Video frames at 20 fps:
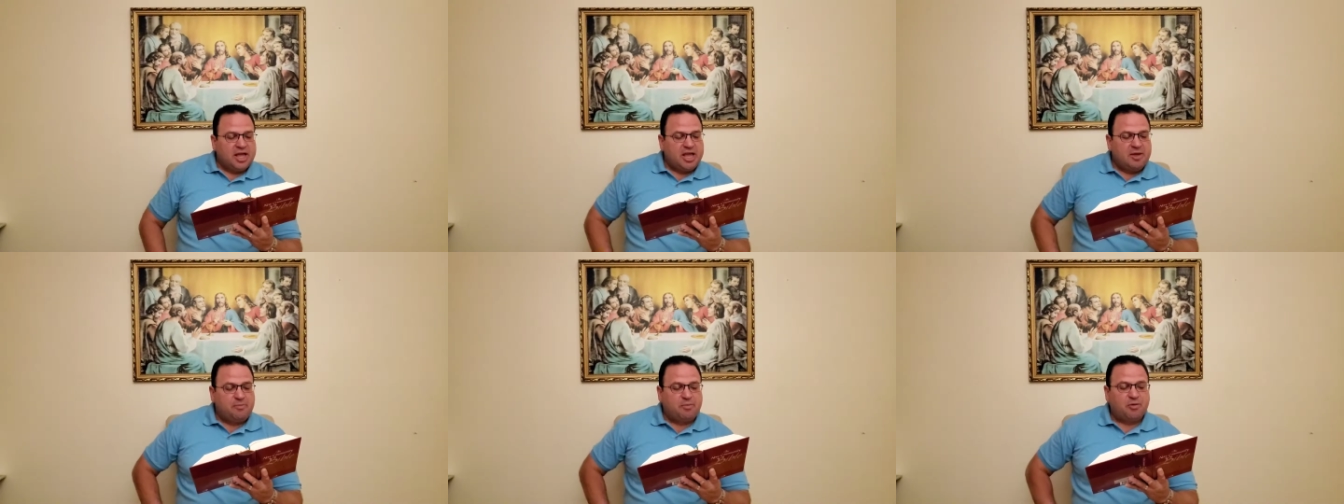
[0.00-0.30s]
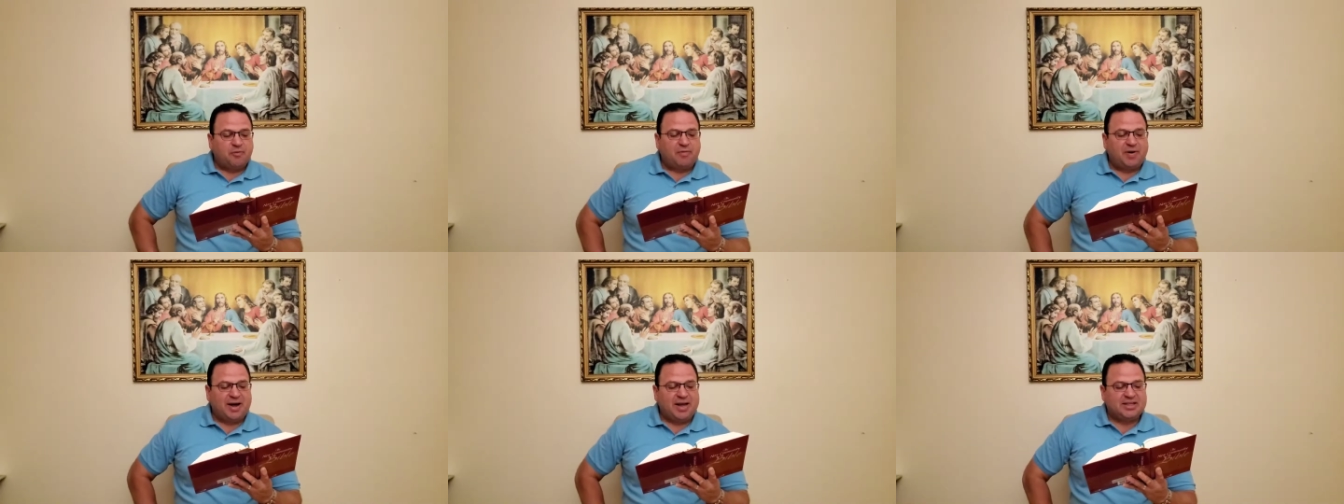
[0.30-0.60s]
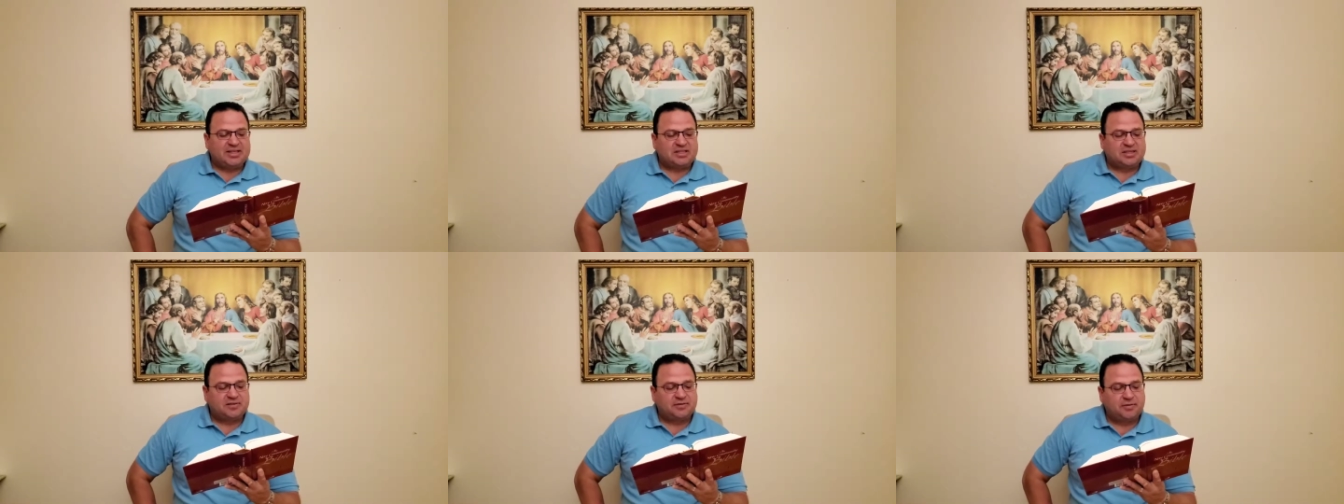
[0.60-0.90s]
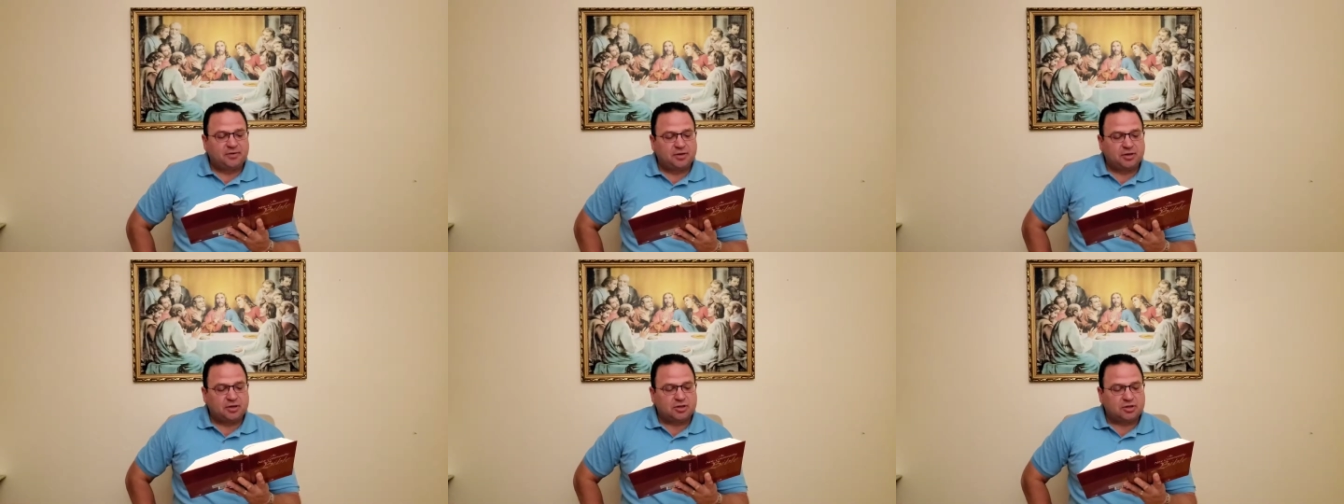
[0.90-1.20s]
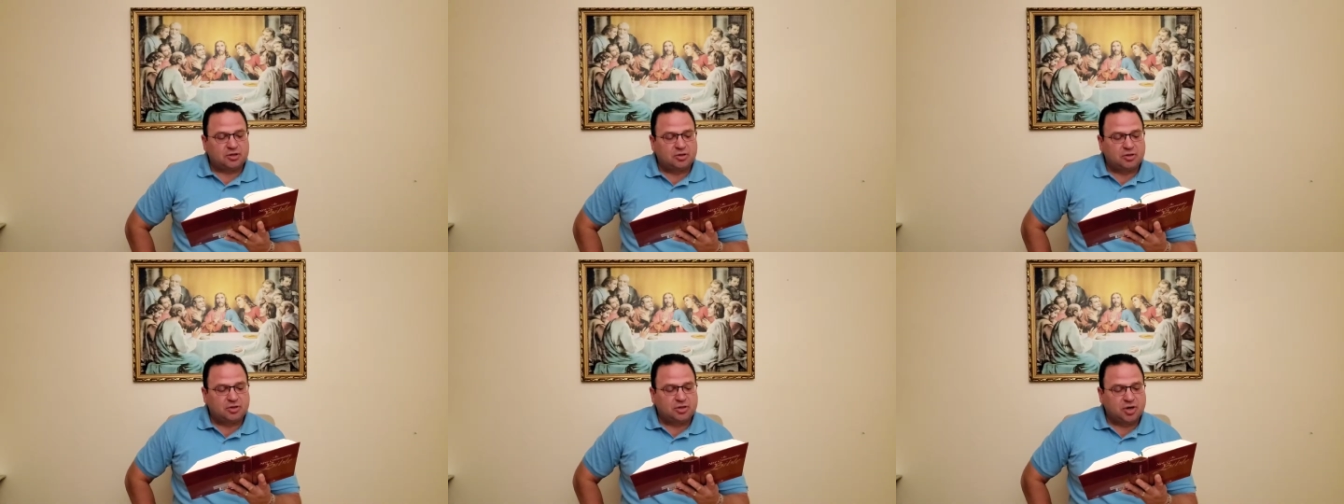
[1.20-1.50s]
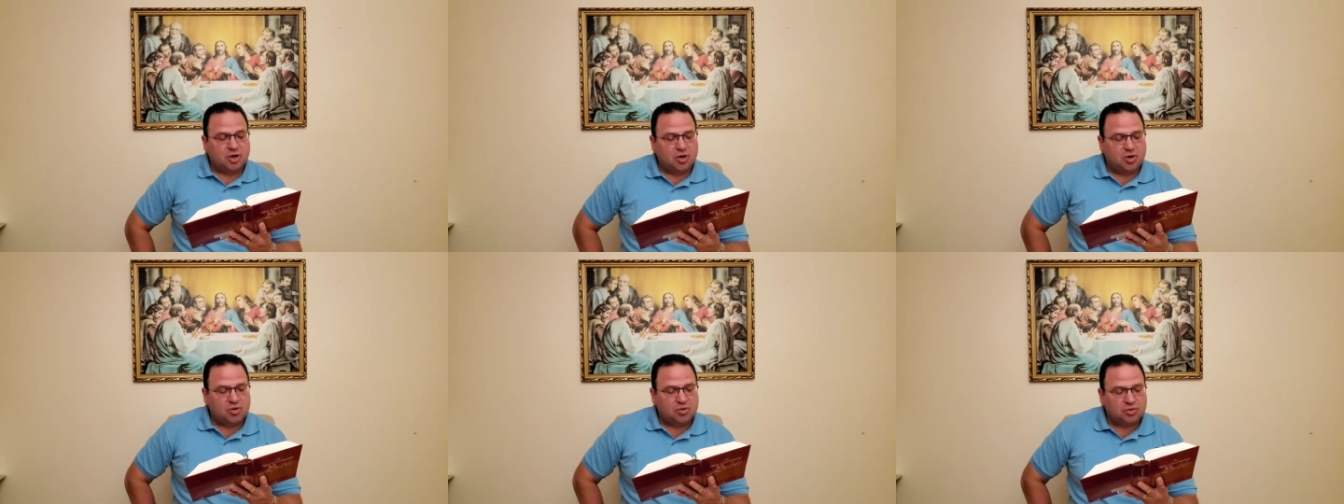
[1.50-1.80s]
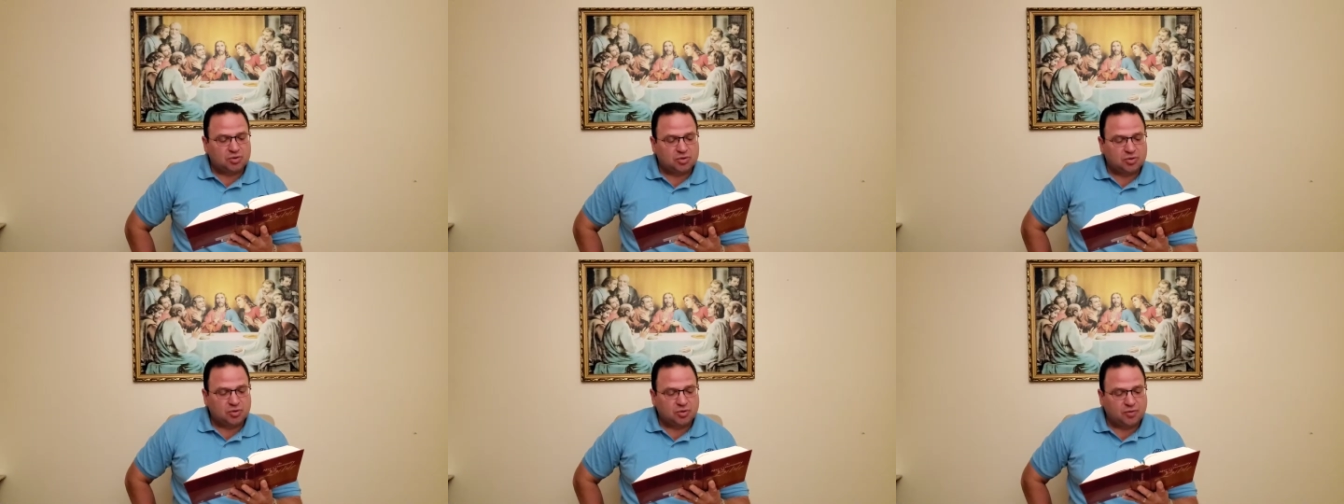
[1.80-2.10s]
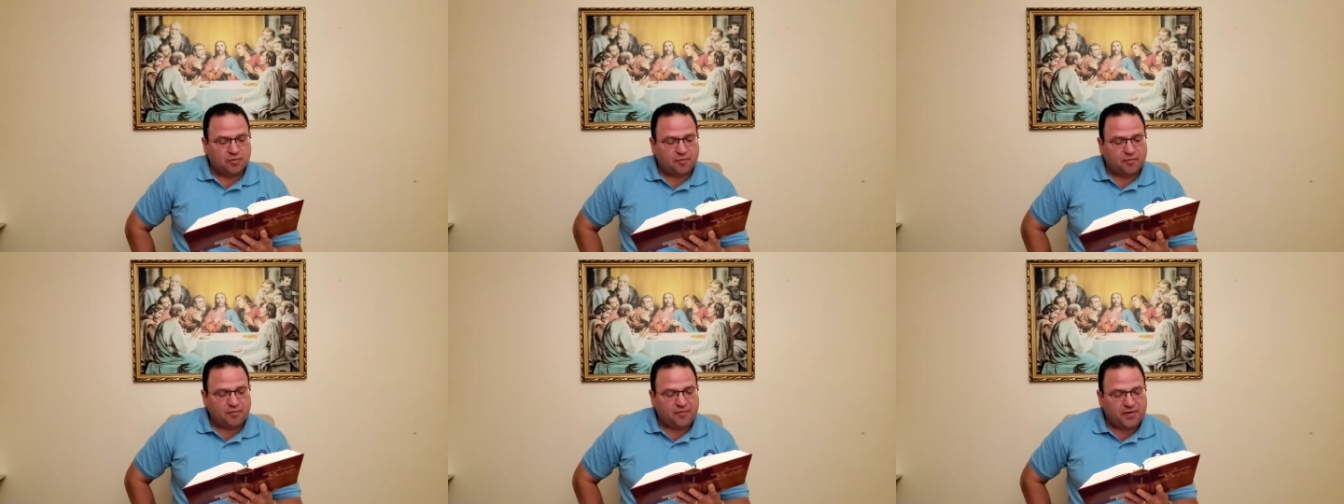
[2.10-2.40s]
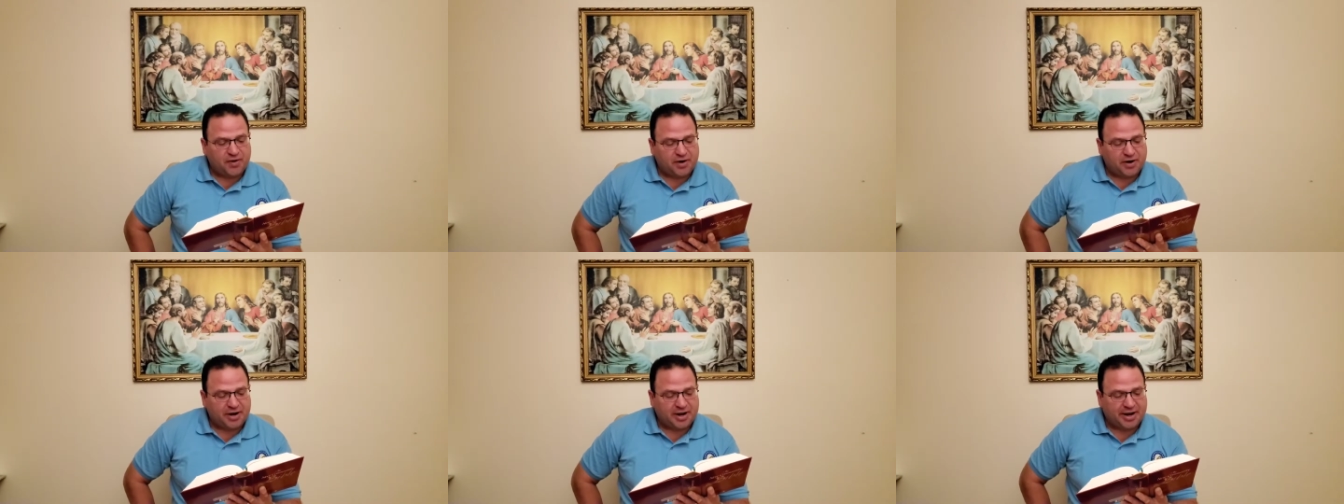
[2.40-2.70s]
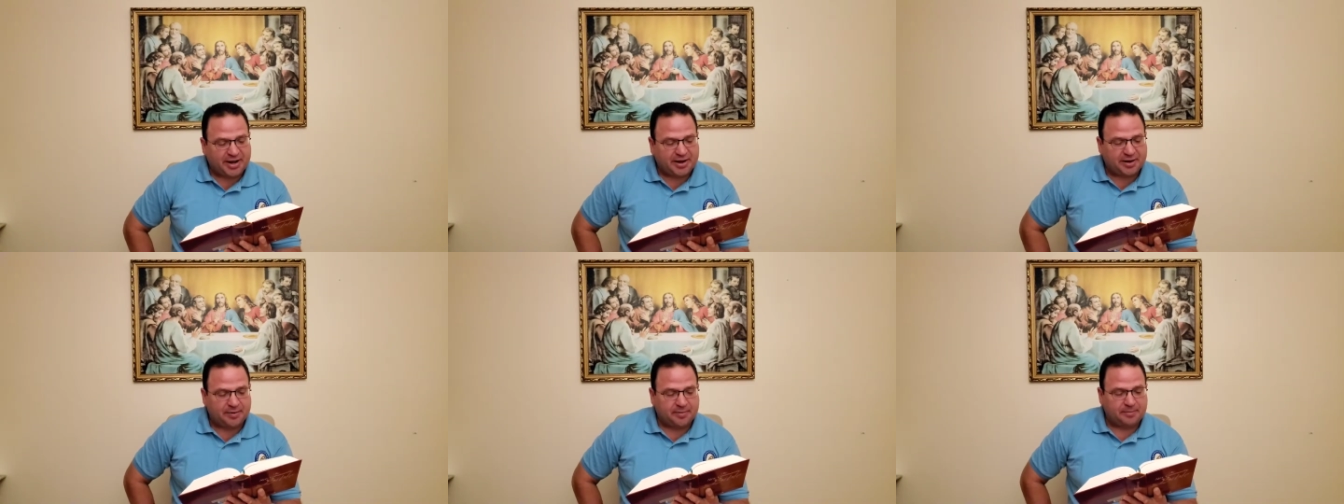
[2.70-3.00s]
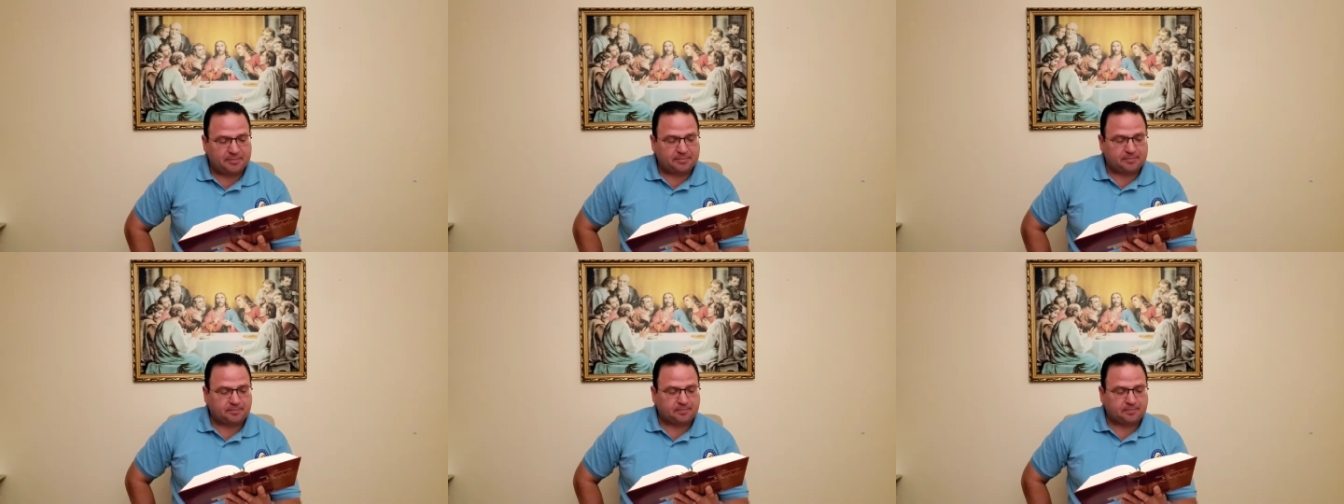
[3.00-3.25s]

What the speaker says: He provides food to those who fear him.